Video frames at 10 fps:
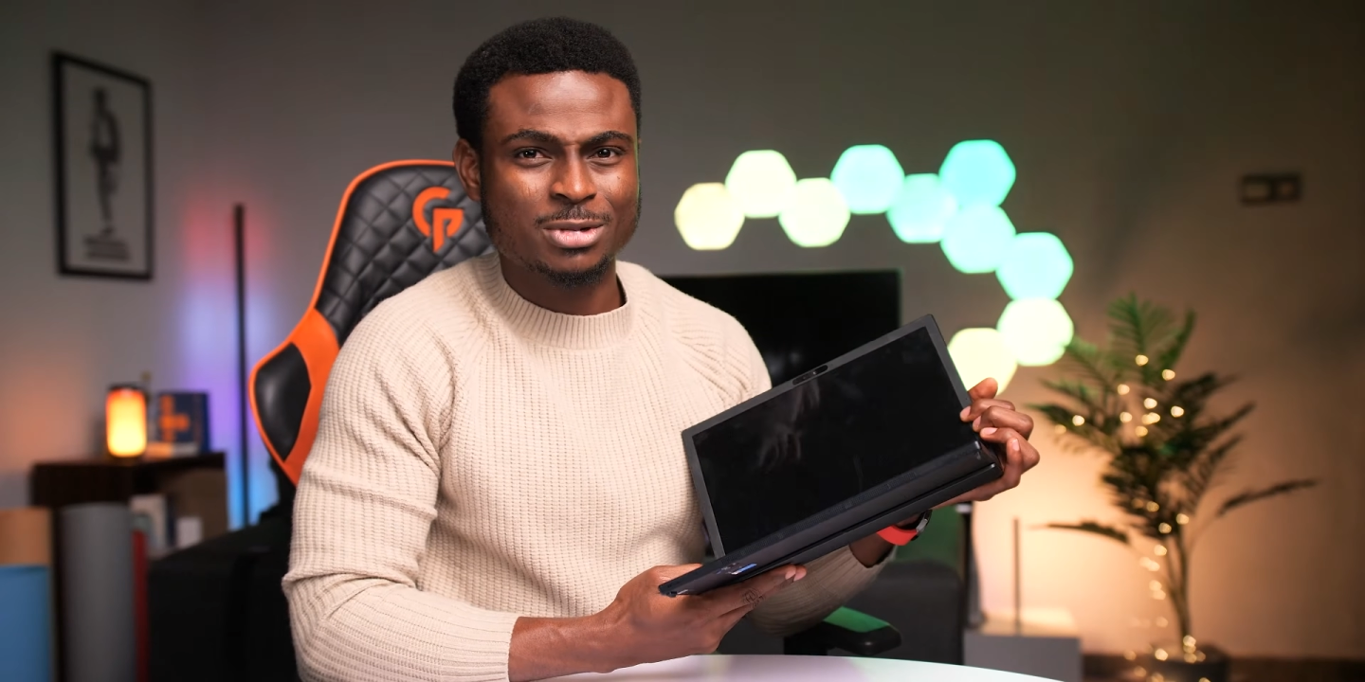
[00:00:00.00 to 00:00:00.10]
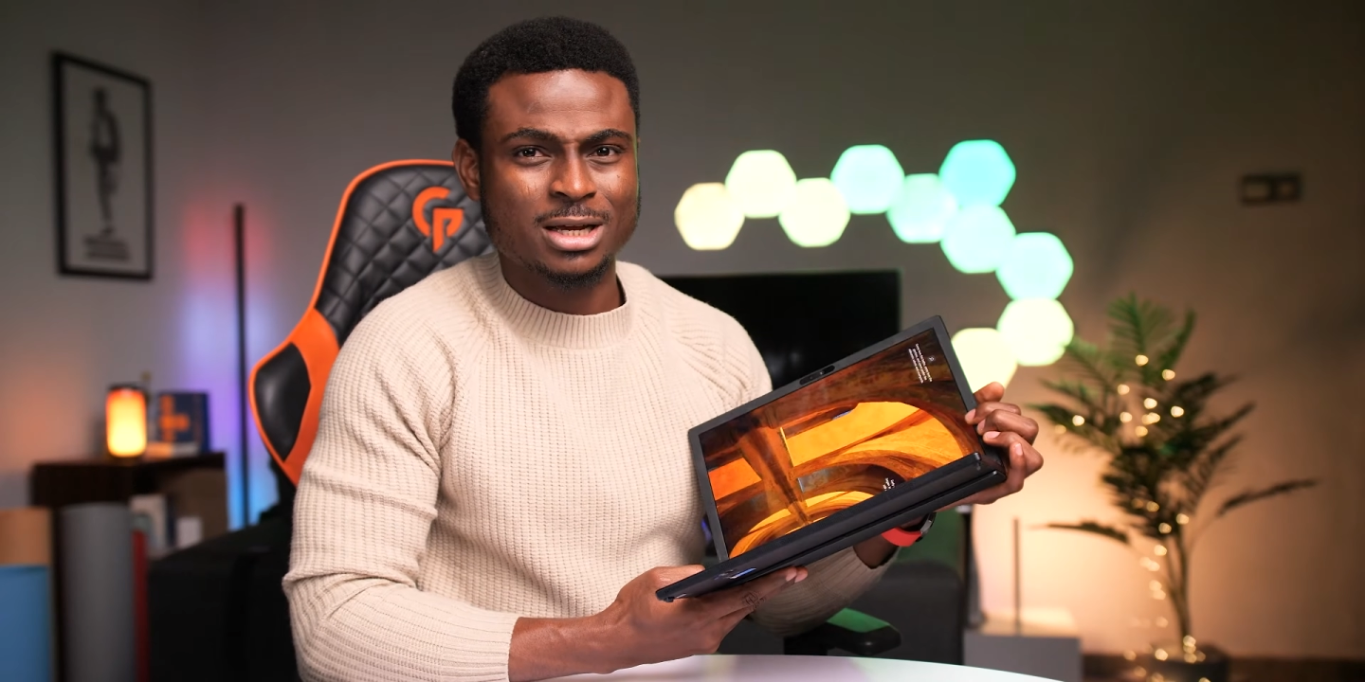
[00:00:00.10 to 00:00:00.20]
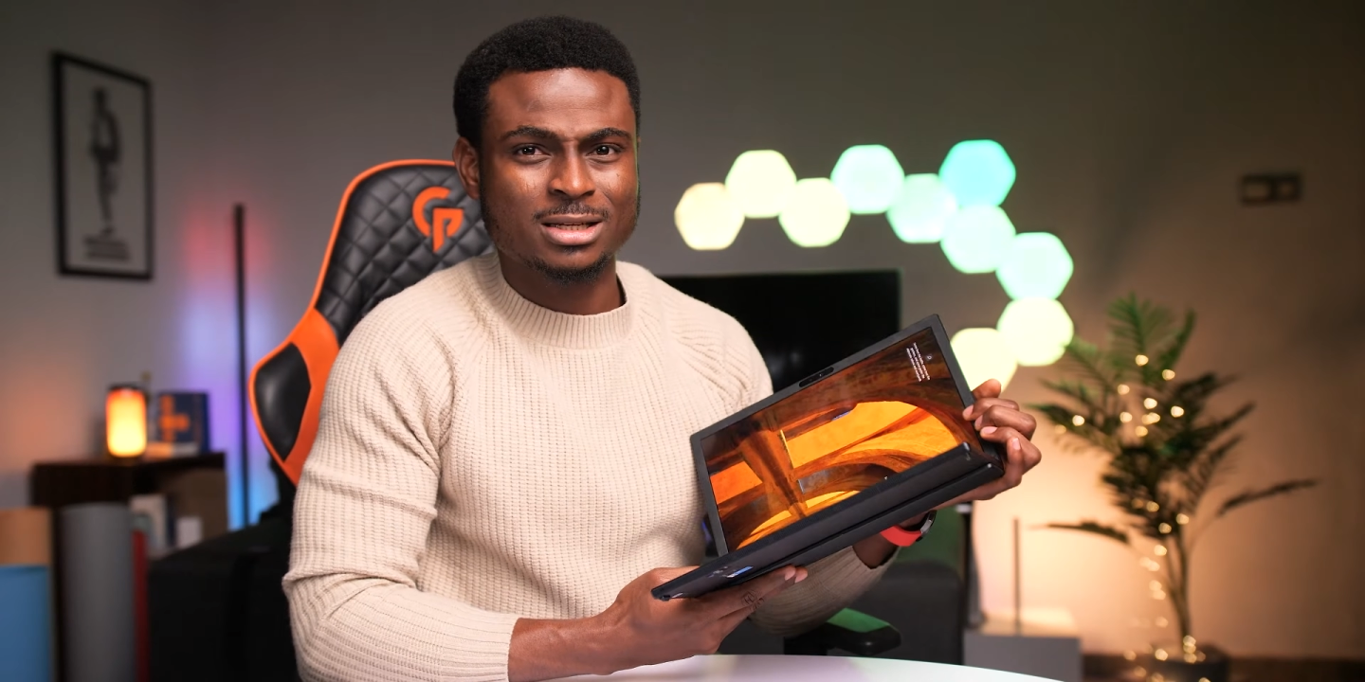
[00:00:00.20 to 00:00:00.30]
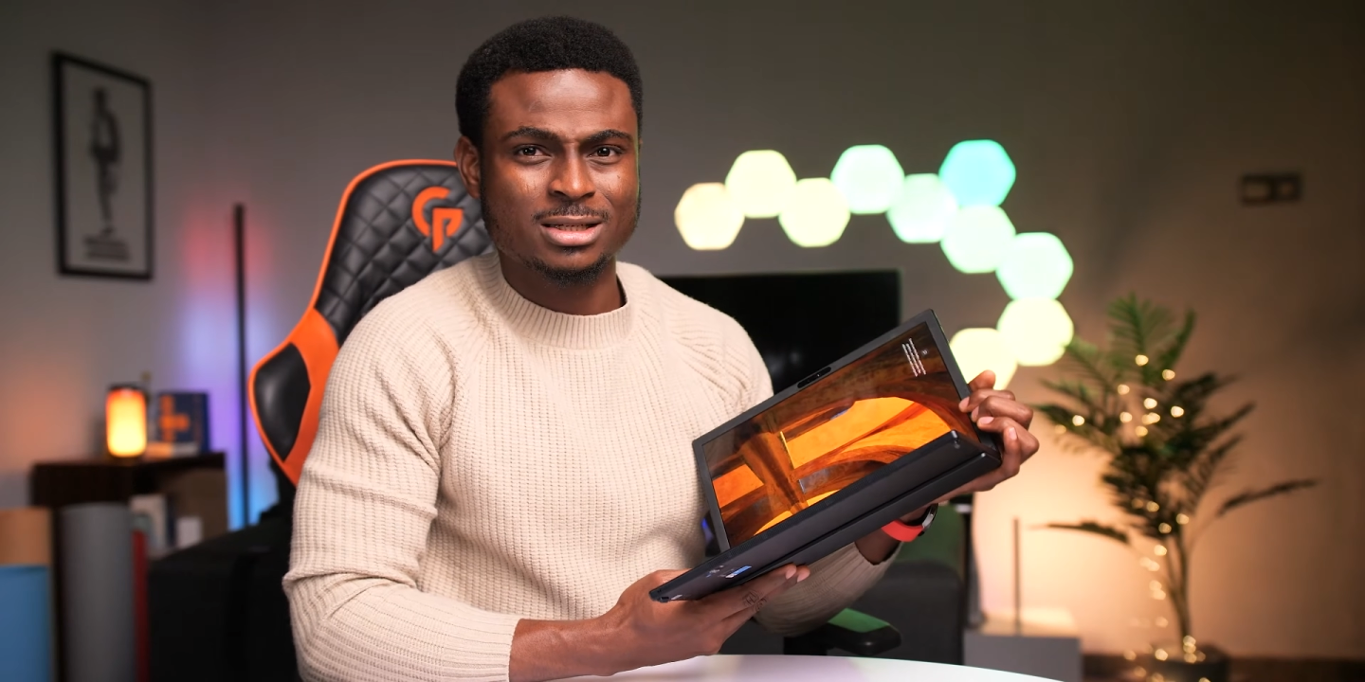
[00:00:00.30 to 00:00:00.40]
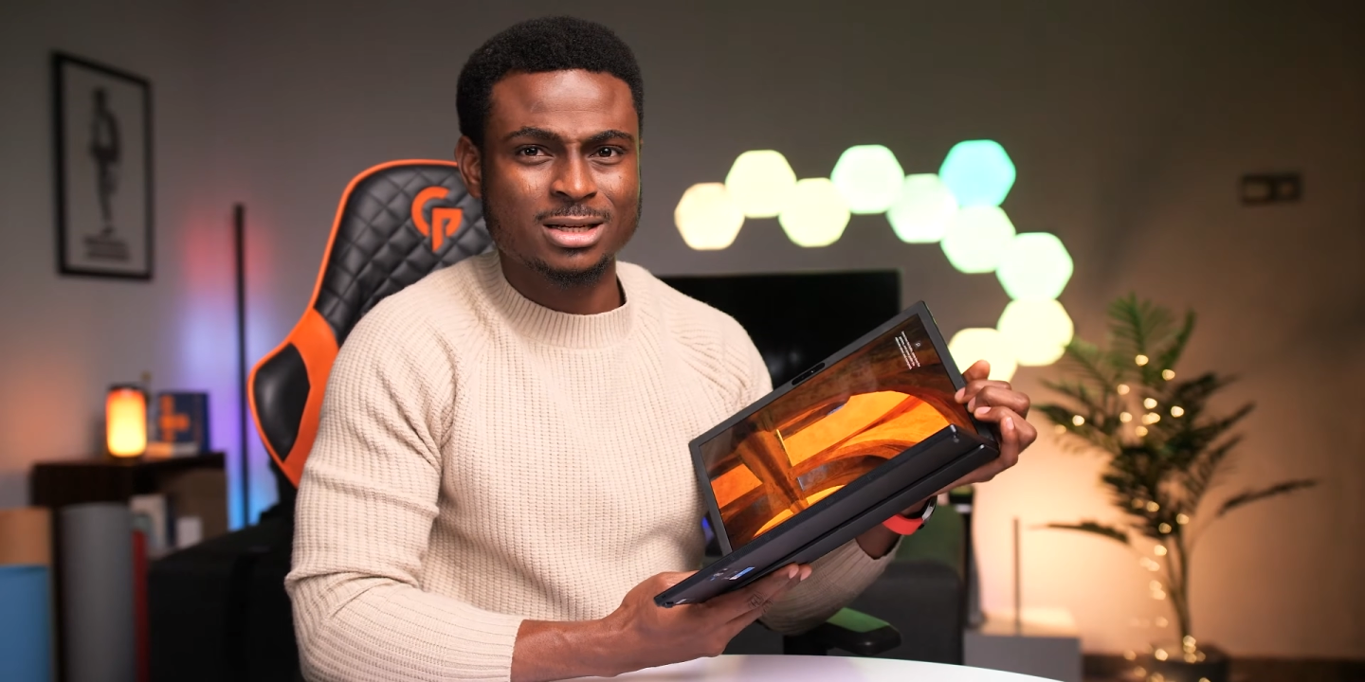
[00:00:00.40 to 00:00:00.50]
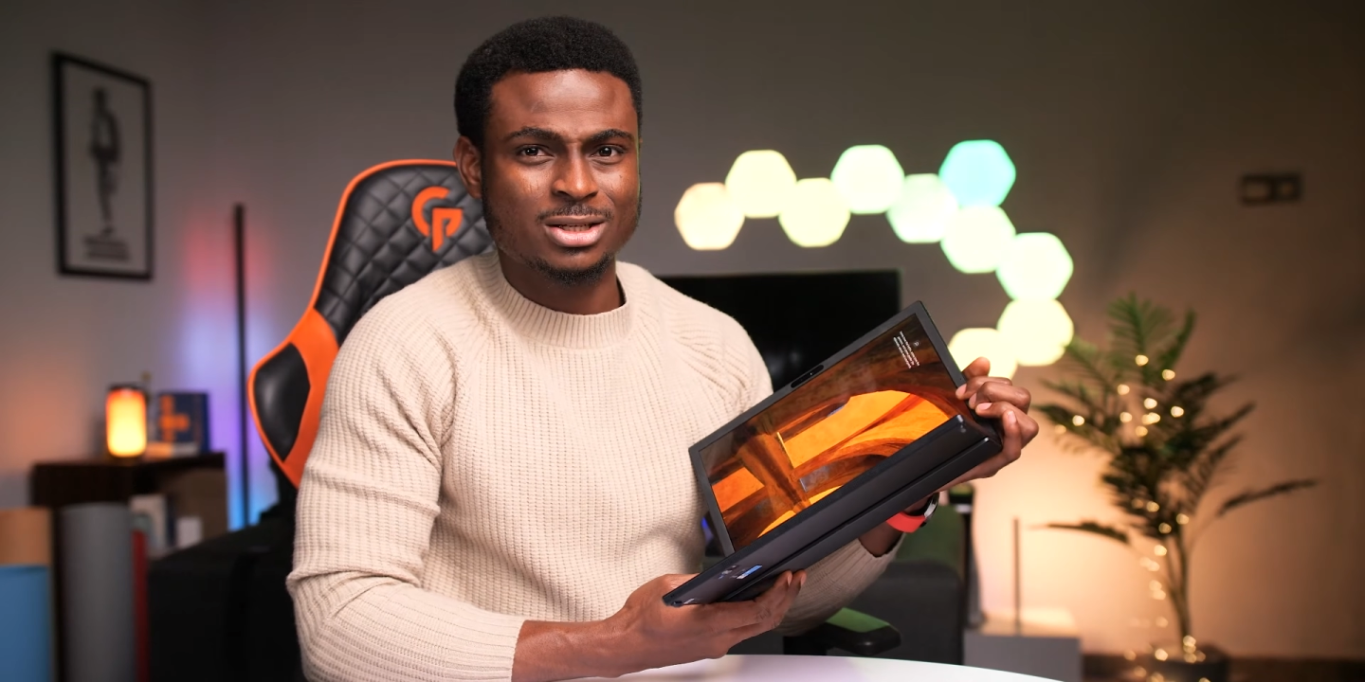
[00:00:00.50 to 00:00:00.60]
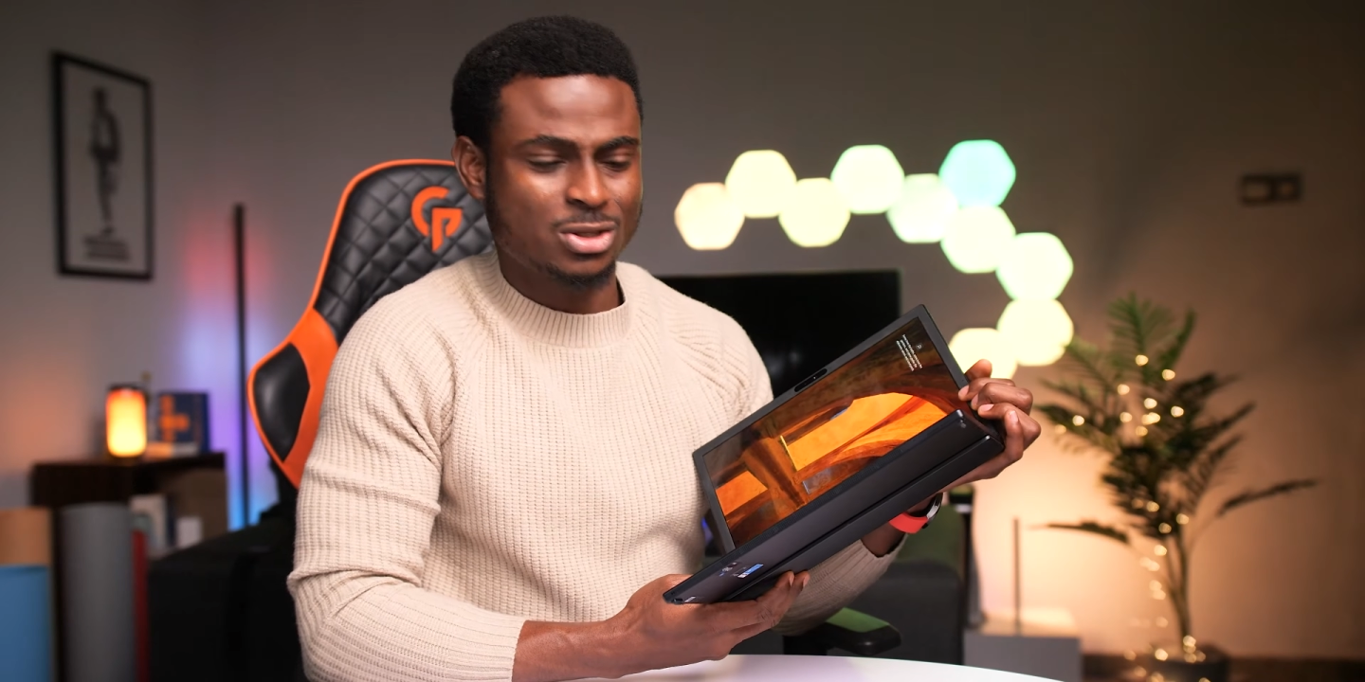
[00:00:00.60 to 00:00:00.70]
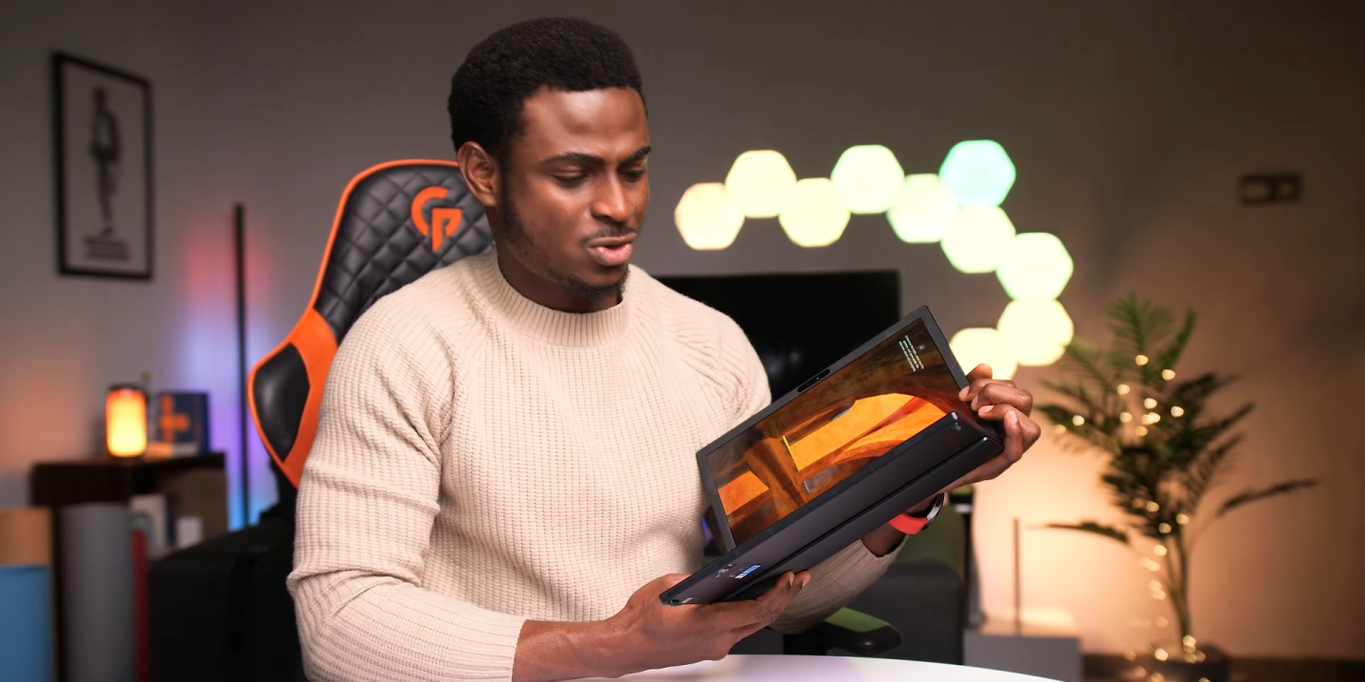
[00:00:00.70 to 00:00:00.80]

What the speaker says: me, I'd say it's